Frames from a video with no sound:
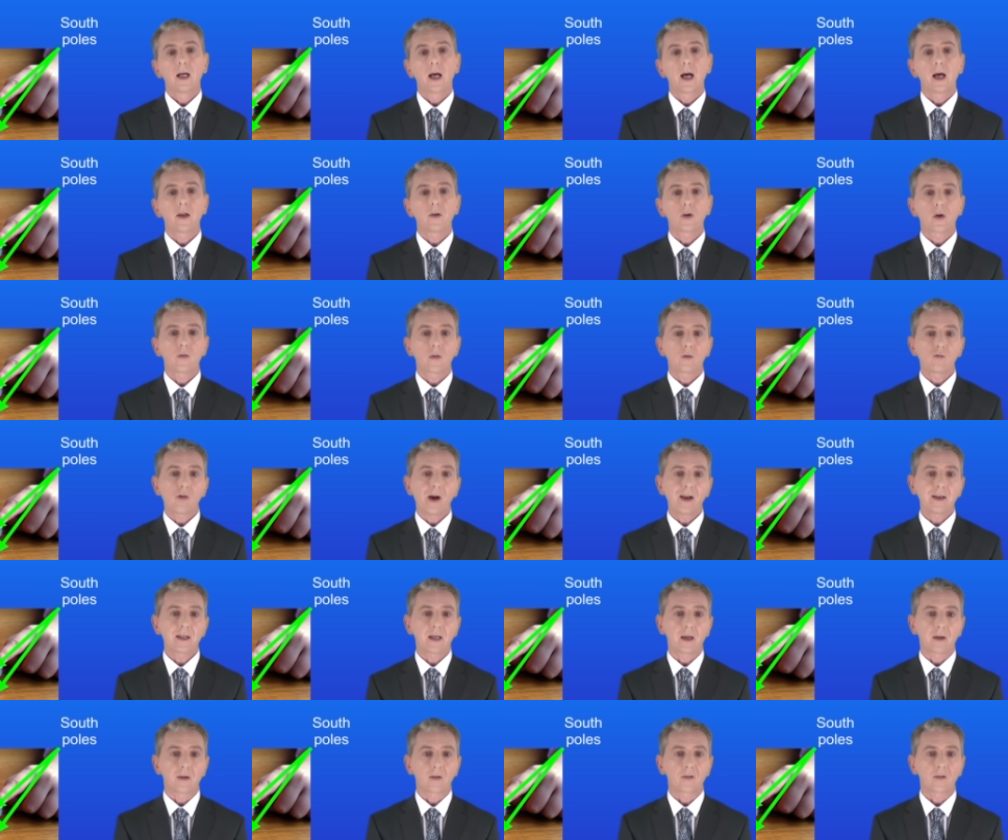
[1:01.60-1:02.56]
and on the
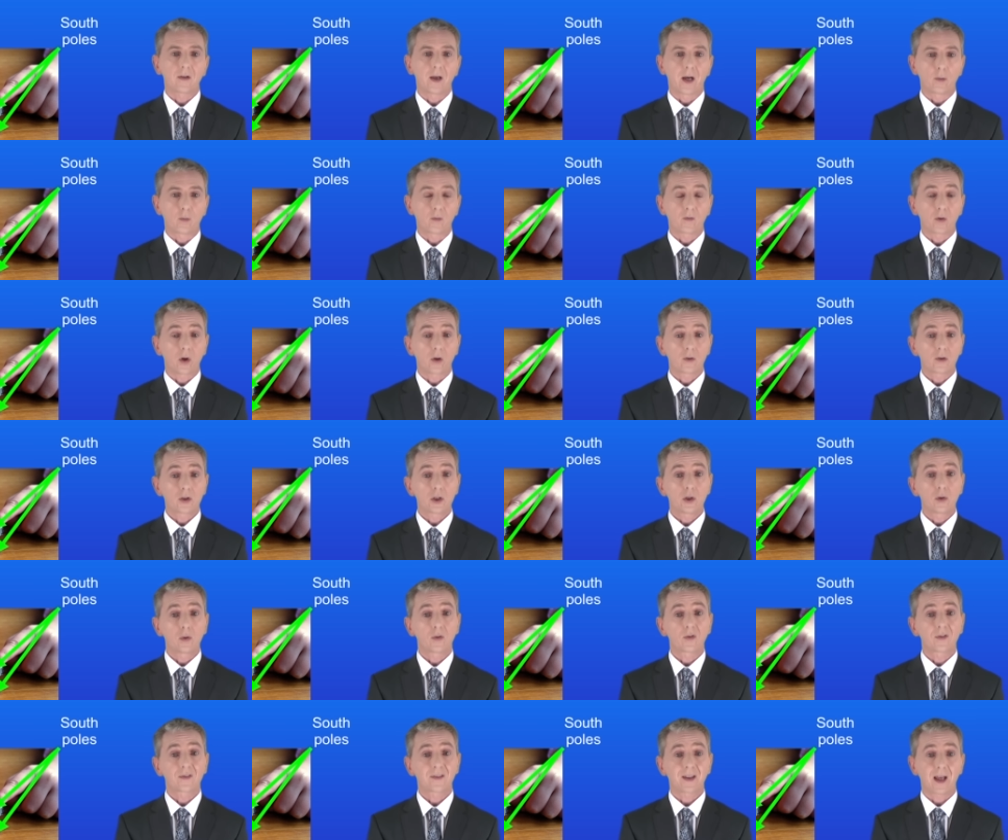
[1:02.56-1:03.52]
right-hand side, we've got
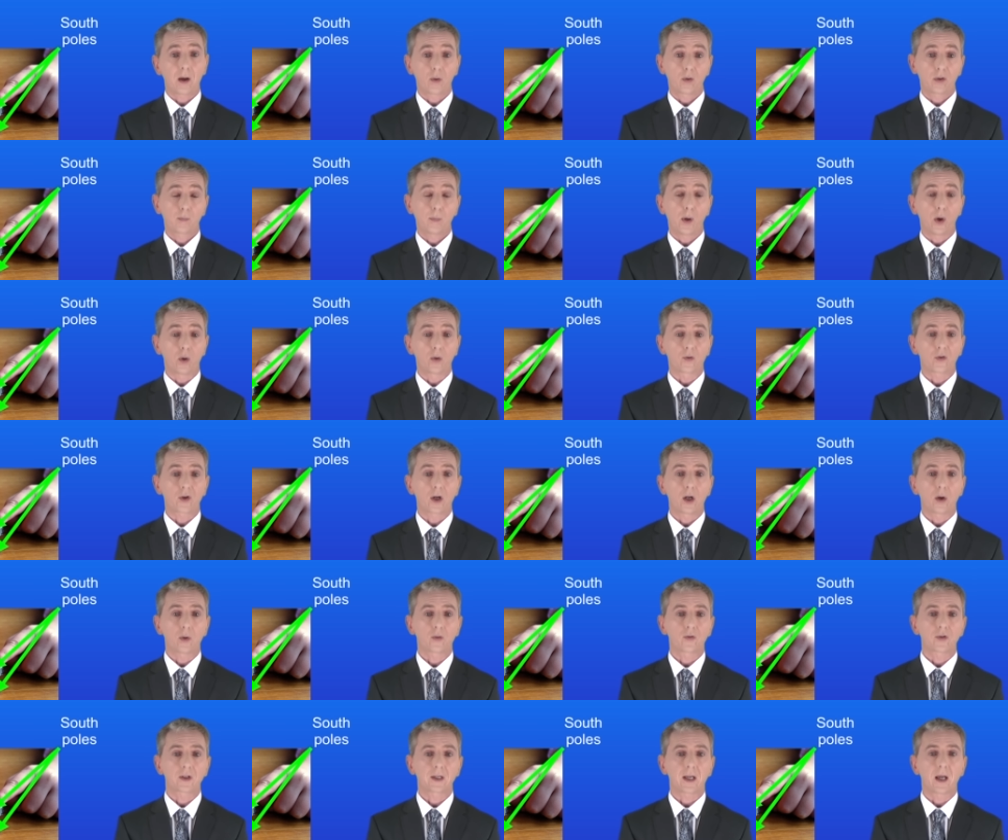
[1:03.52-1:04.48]
two south poles
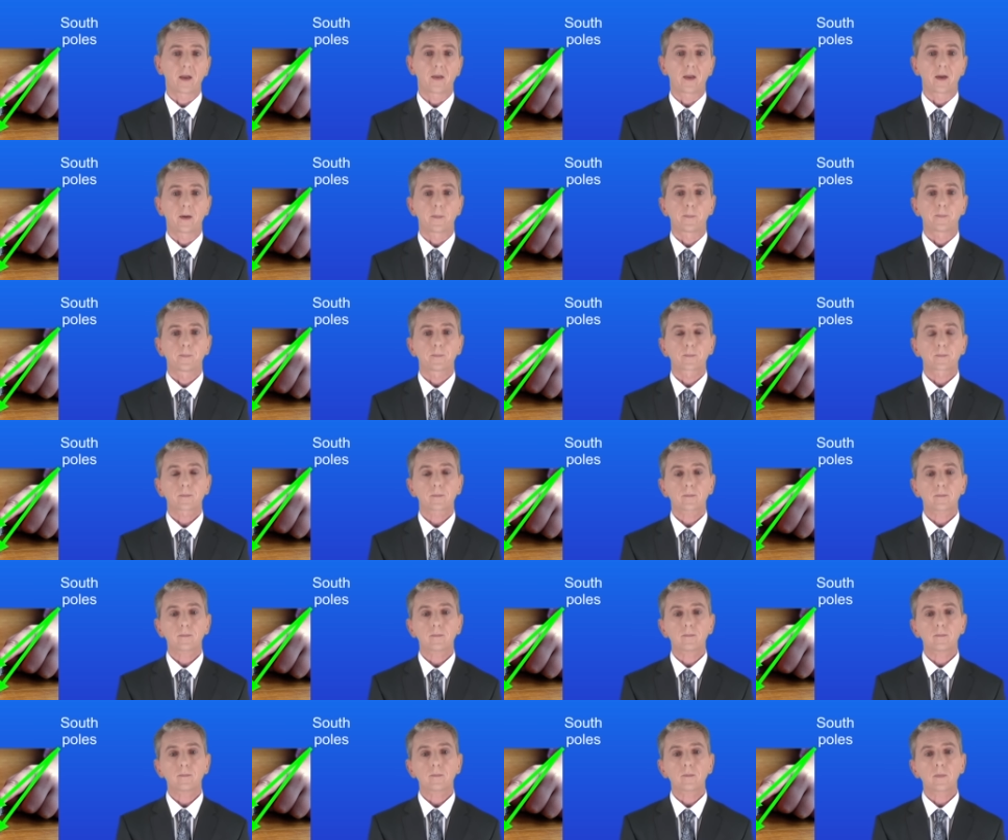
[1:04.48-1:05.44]
close together.
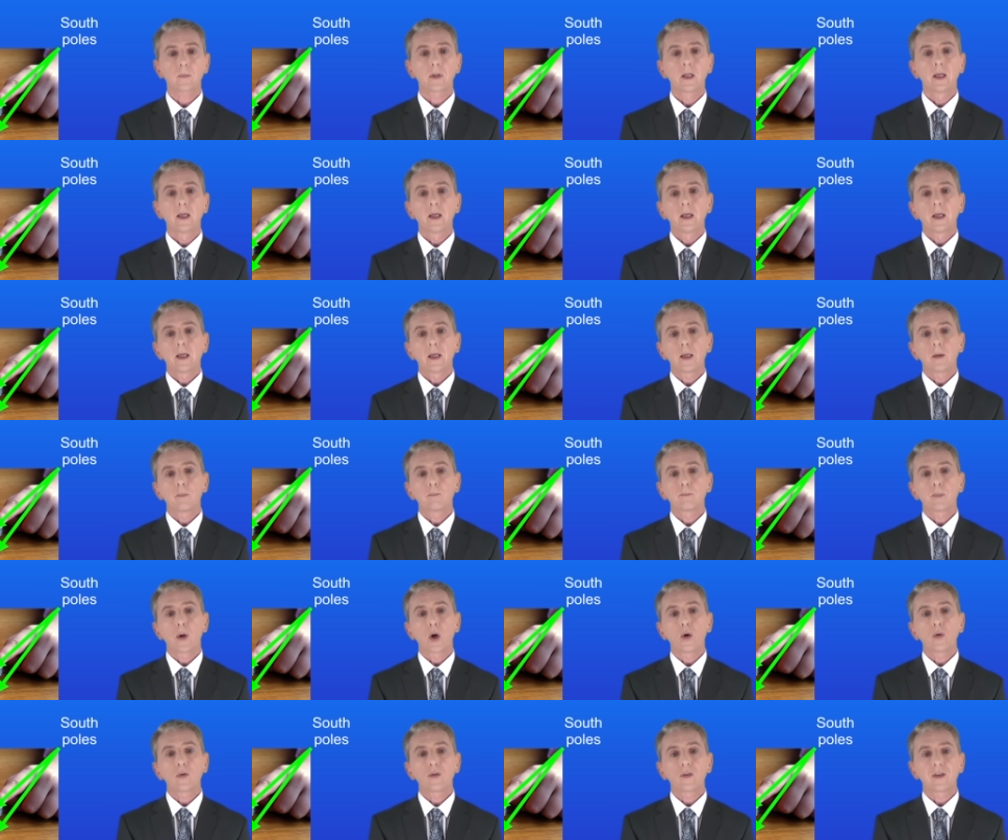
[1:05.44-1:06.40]
In
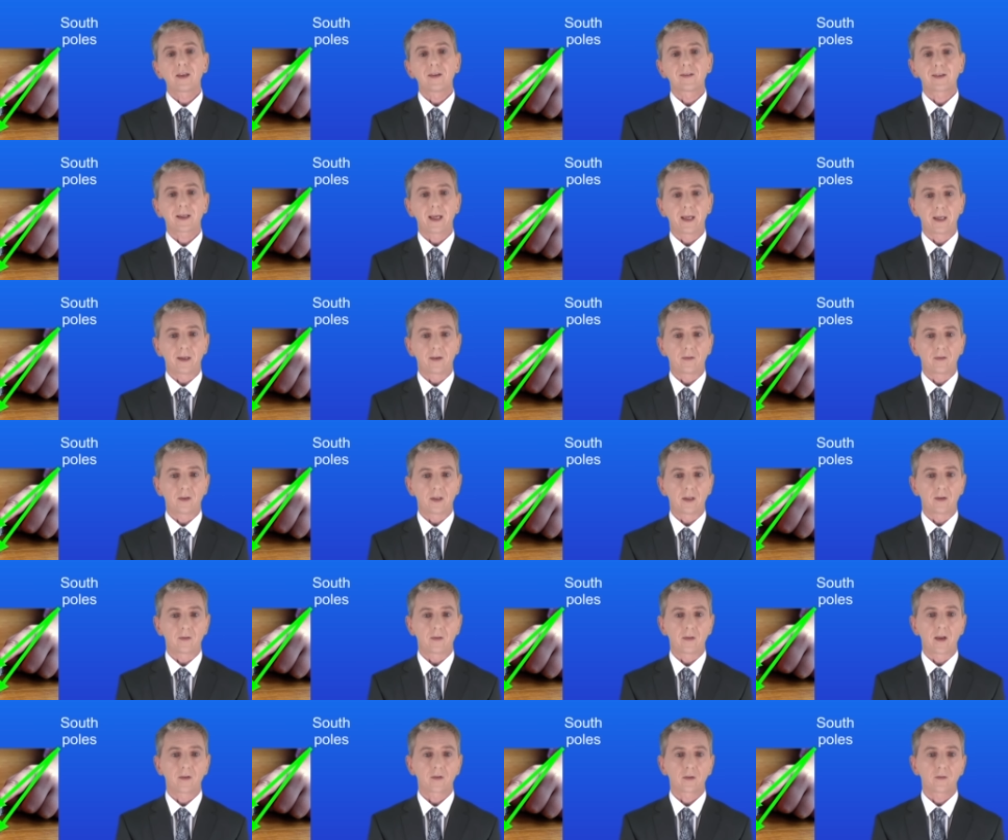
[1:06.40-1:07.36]
both these
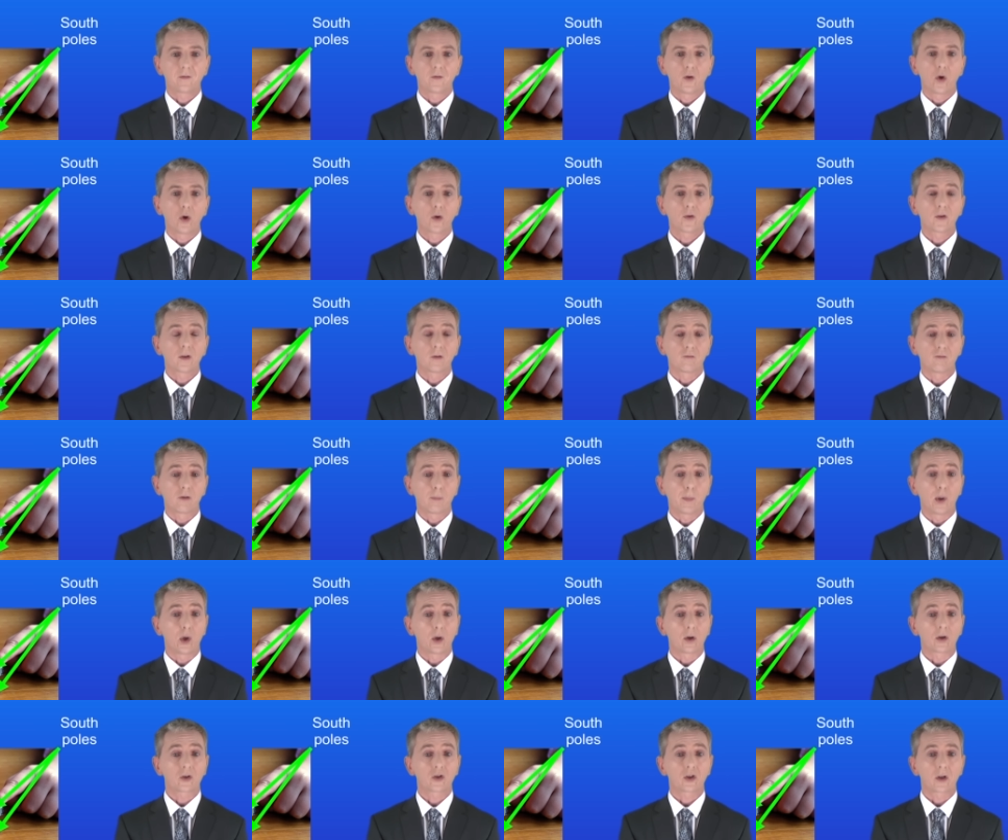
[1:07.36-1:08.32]
cases, there's a force of
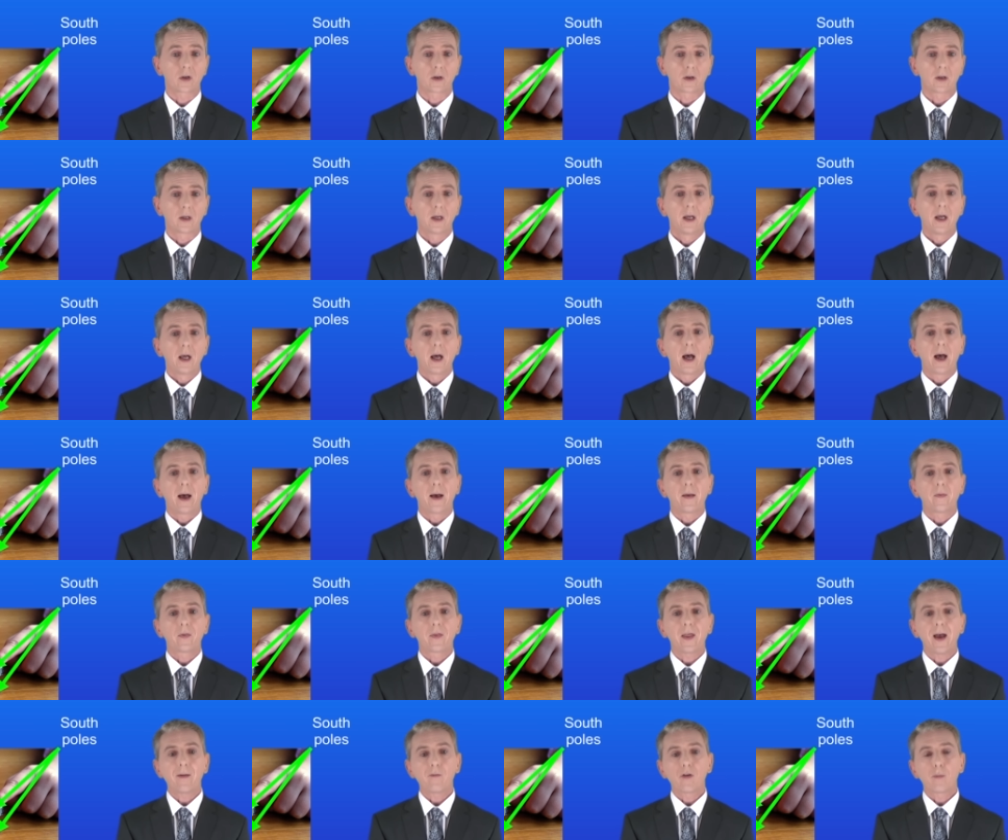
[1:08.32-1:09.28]
repulsion,
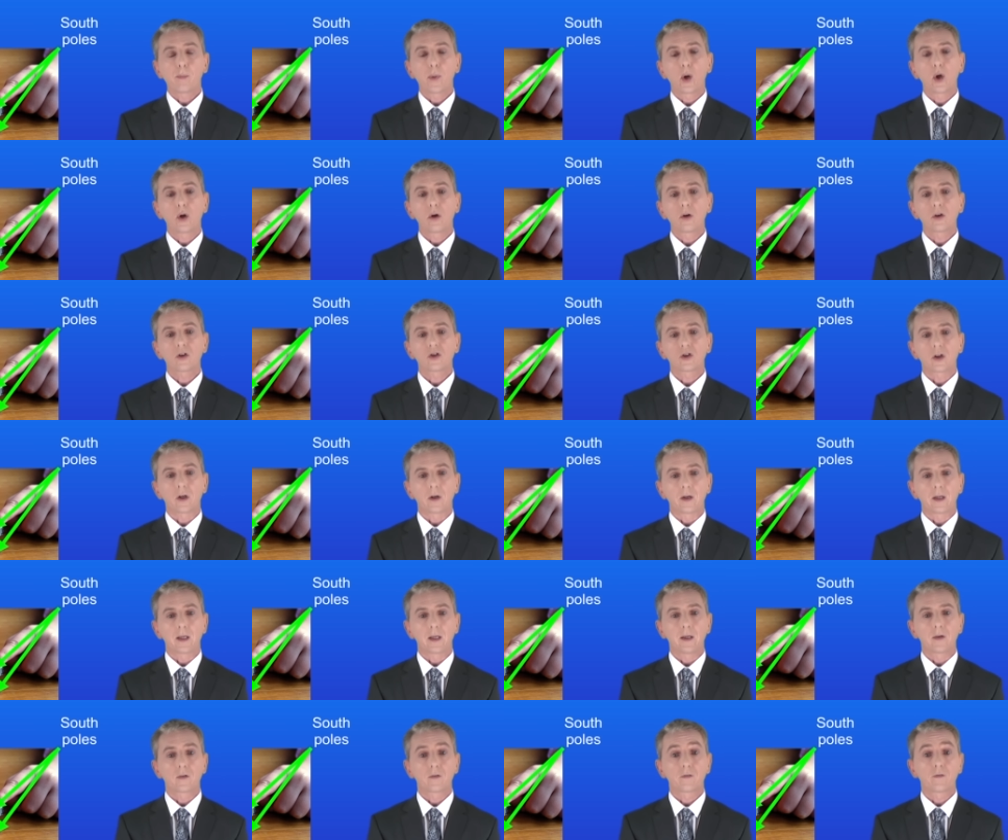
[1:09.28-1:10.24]
and that
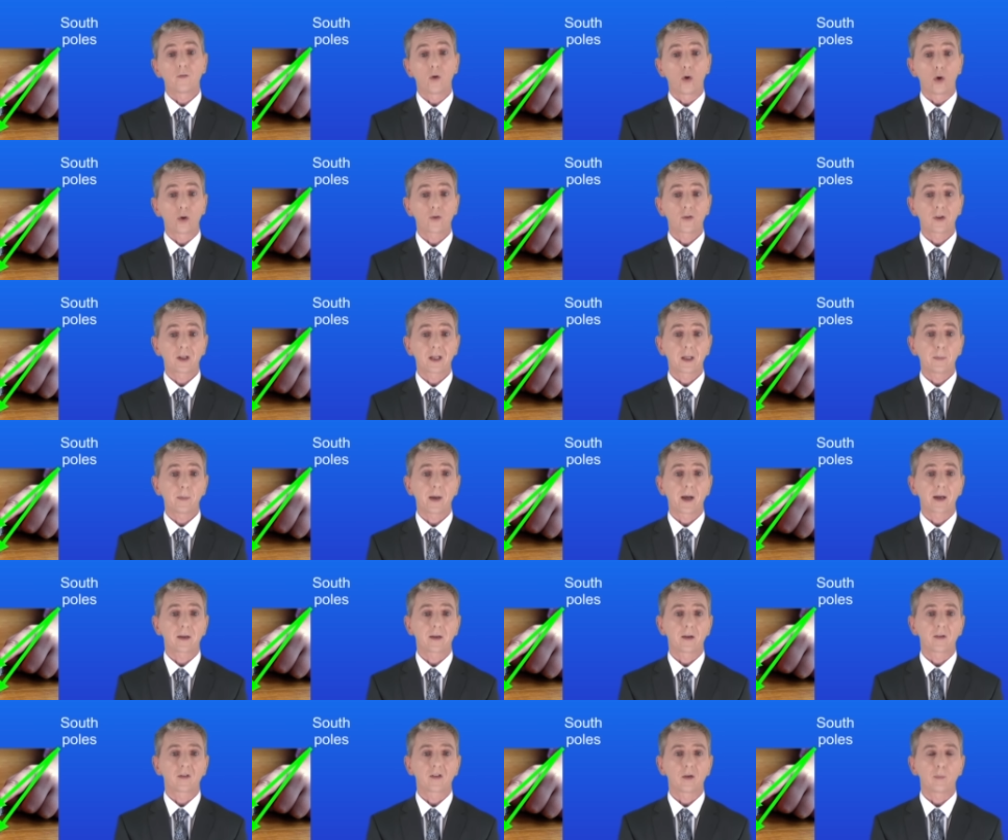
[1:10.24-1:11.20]
repulsion is forcing the
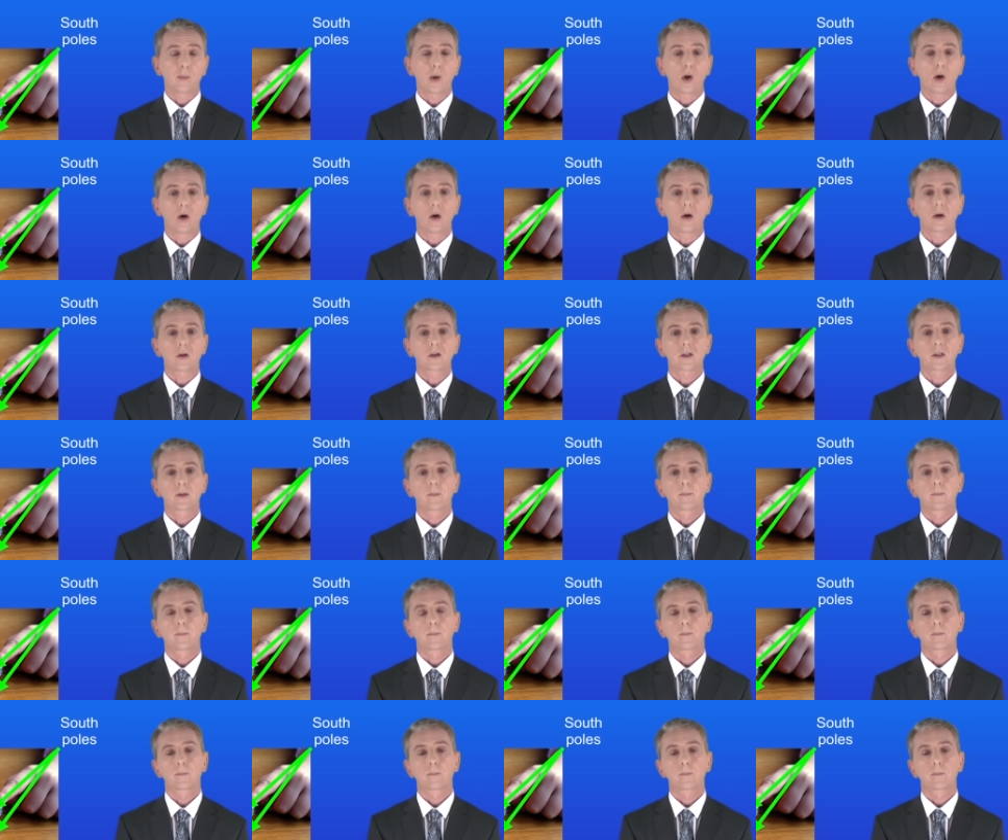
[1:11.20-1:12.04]
magnets apart.